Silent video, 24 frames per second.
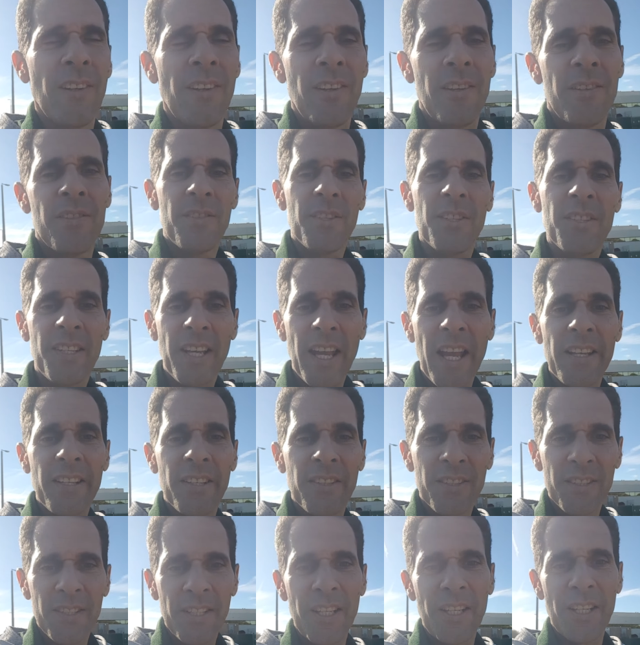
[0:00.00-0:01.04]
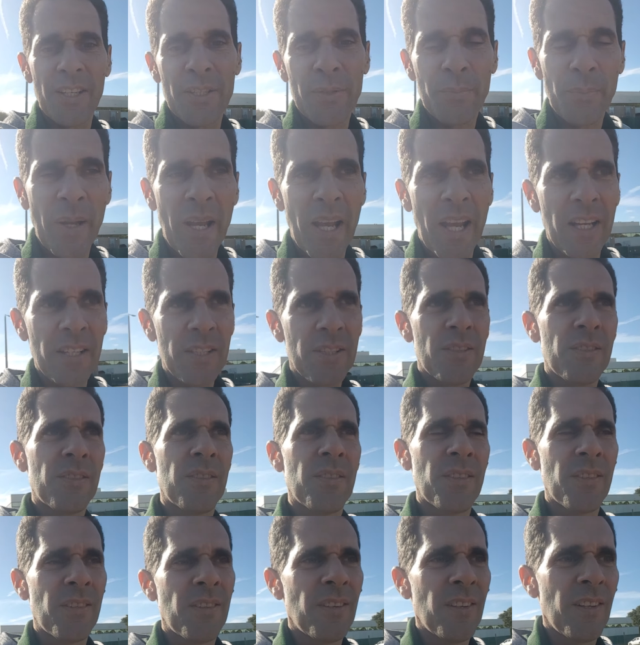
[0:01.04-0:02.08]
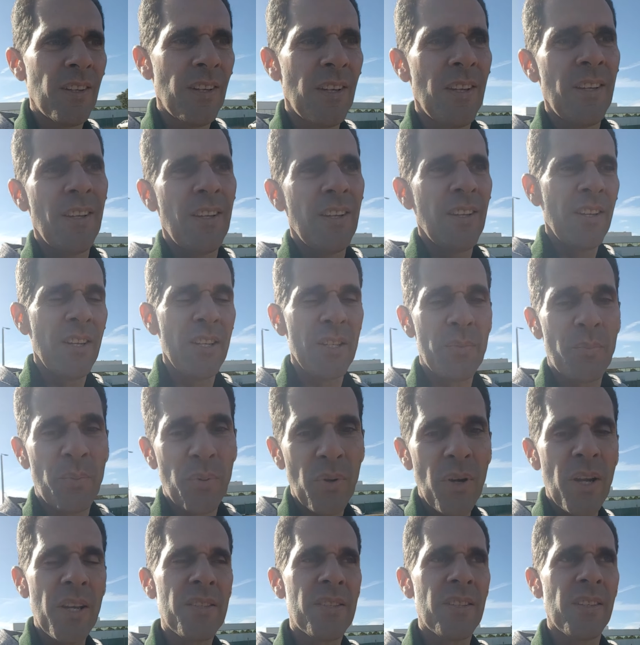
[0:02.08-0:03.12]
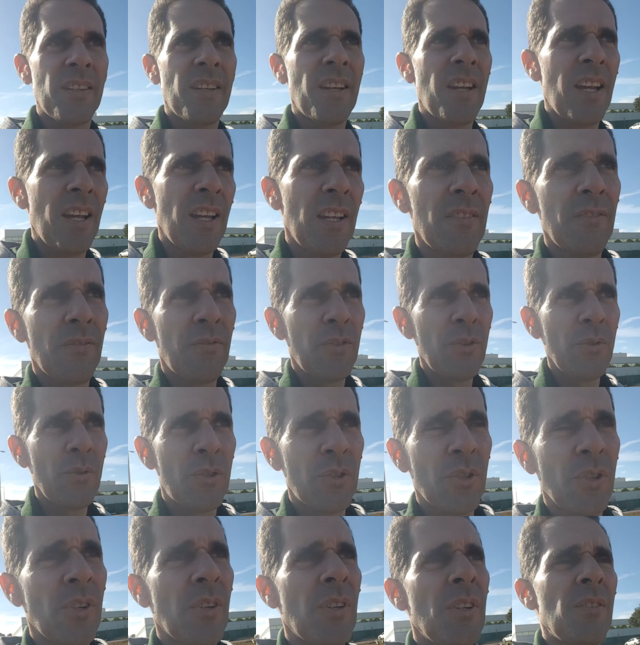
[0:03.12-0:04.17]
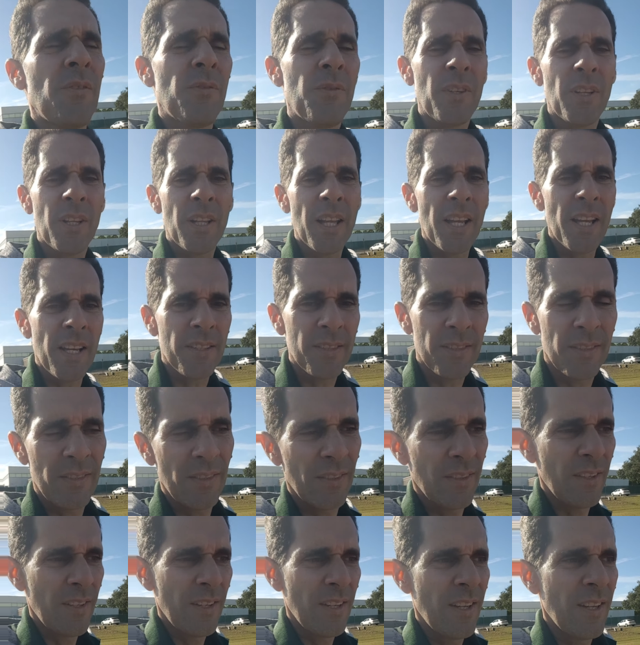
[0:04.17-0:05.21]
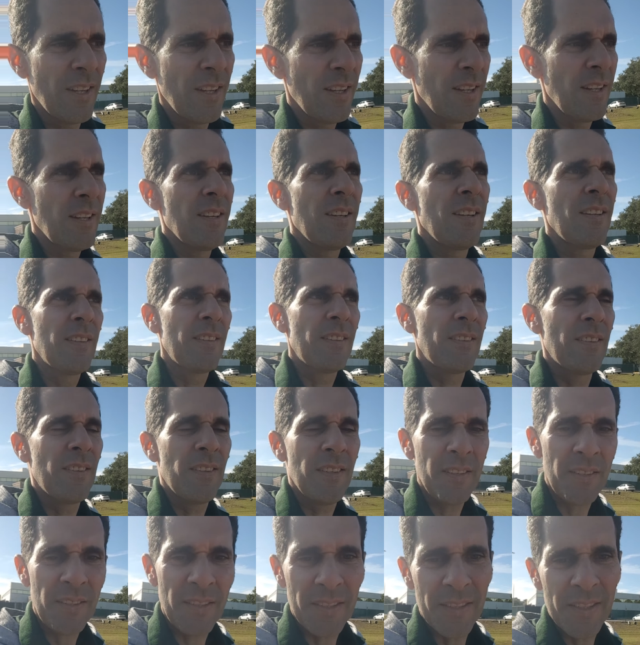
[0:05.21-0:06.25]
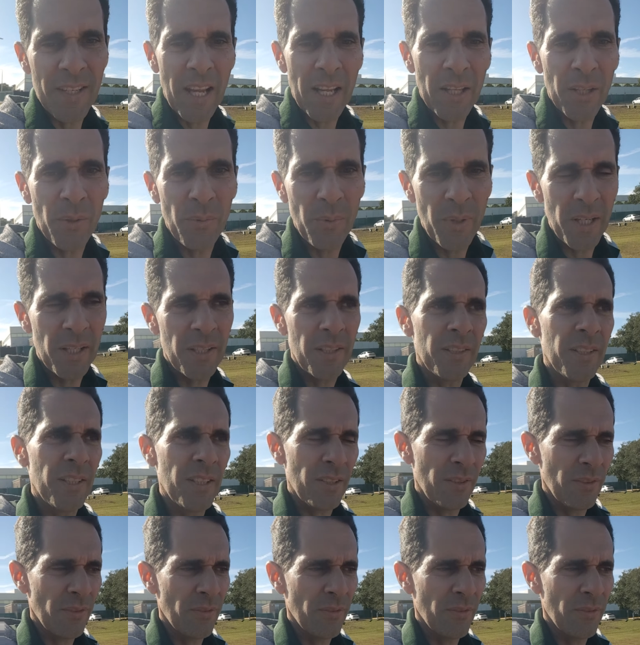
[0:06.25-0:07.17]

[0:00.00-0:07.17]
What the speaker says: just had to see his past, his present, and future to realize this is not the way to live.